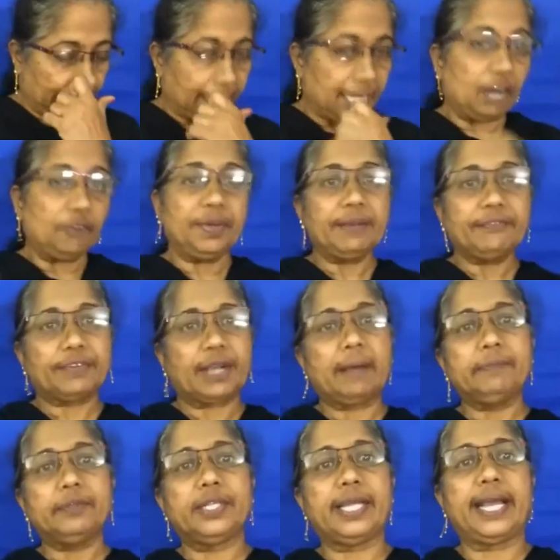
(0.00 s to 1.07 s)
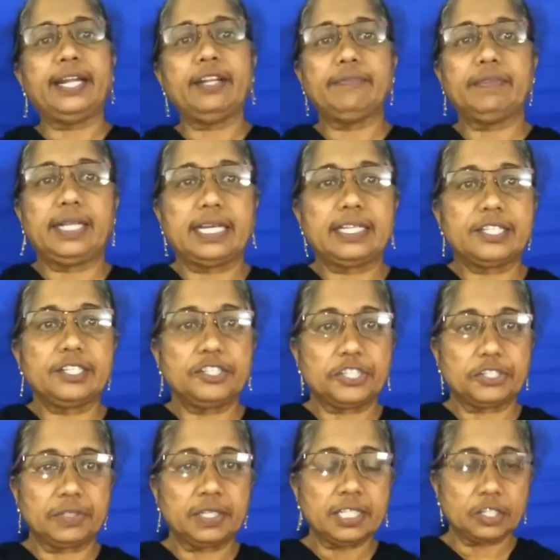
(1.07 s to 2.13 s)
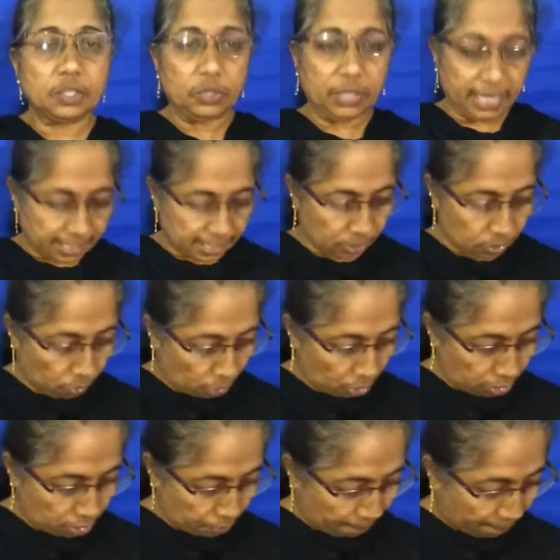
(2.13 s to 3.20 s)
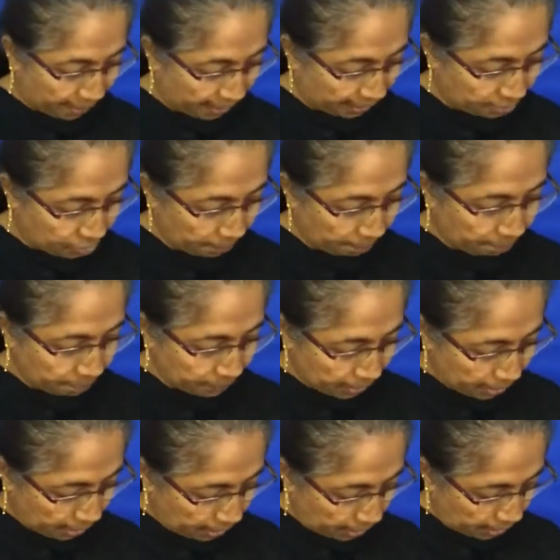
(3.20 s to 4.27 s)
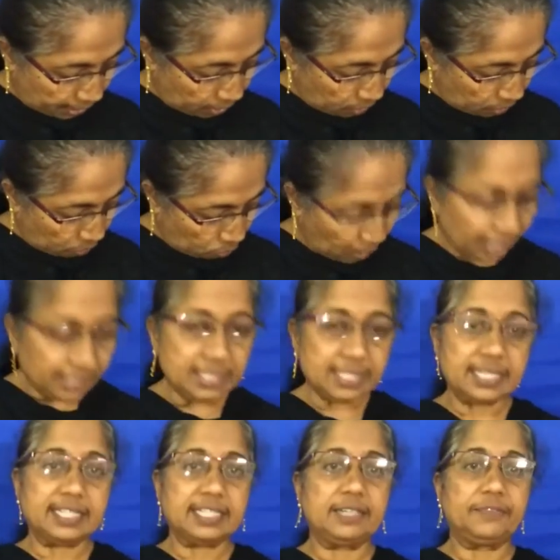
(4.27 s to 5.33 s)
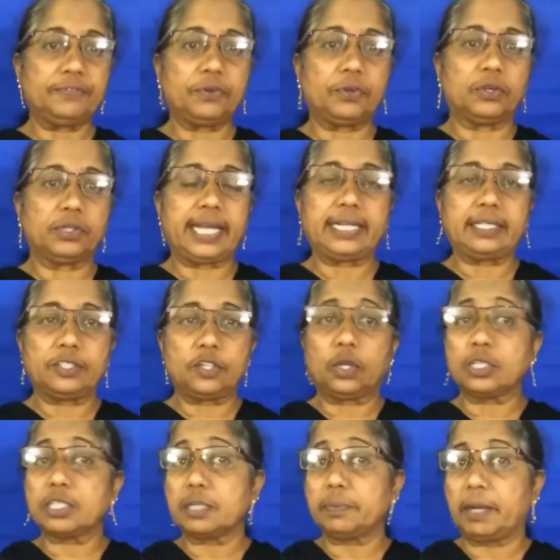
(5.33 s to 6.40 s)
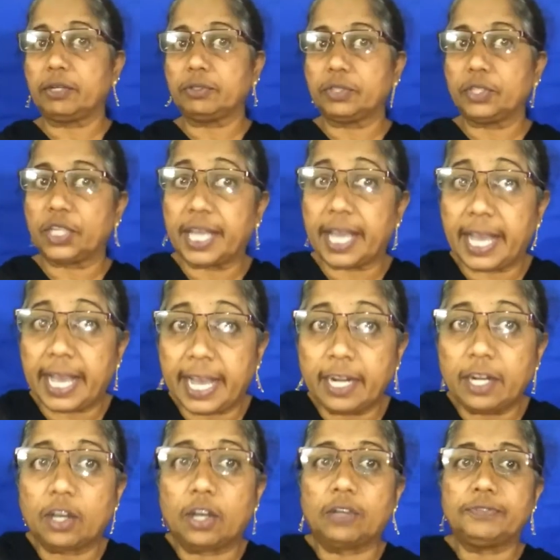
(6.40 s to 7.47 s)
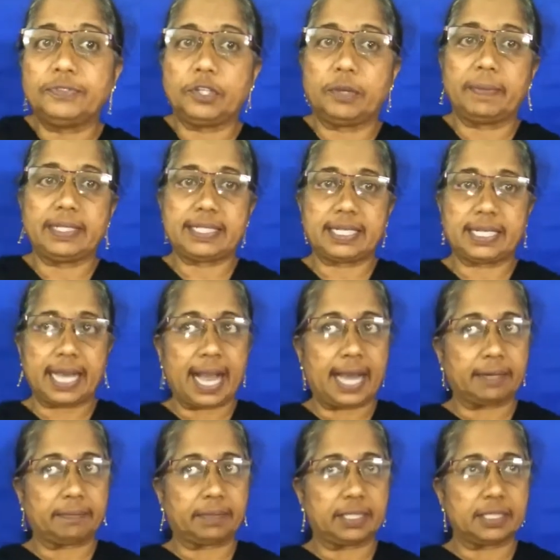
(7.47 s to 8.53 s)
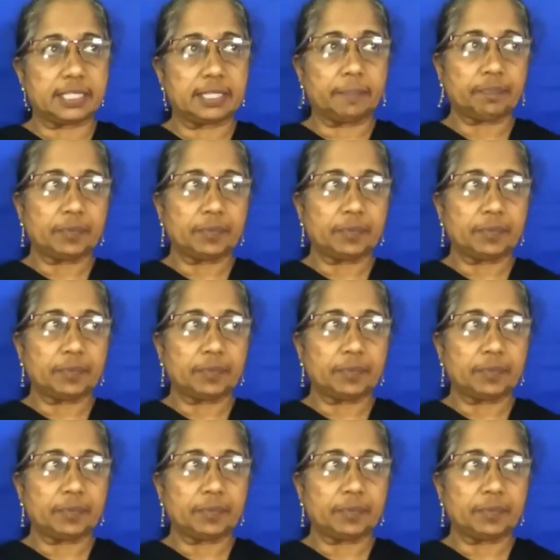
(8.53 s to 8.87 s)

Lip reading: Now we have come to the end of the lesson, children, so let's go on to page 164 that talks about the care of domestic animals.